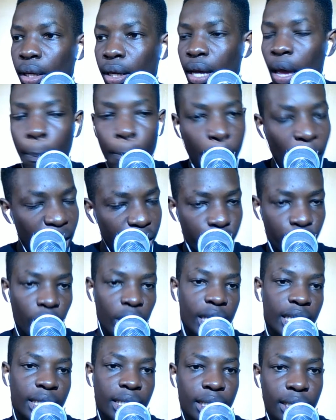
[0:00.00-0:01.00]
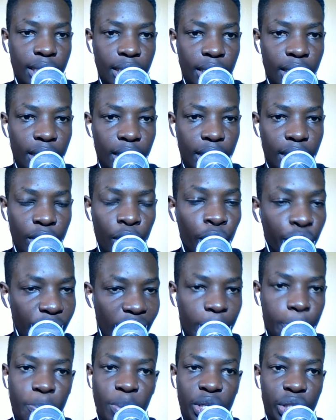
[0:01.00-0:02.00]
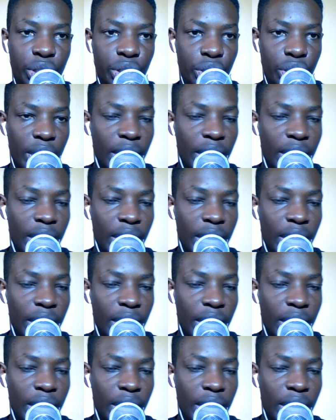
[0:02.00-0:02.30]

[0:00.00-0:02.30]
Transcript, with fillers: a pastoralist on that pitch.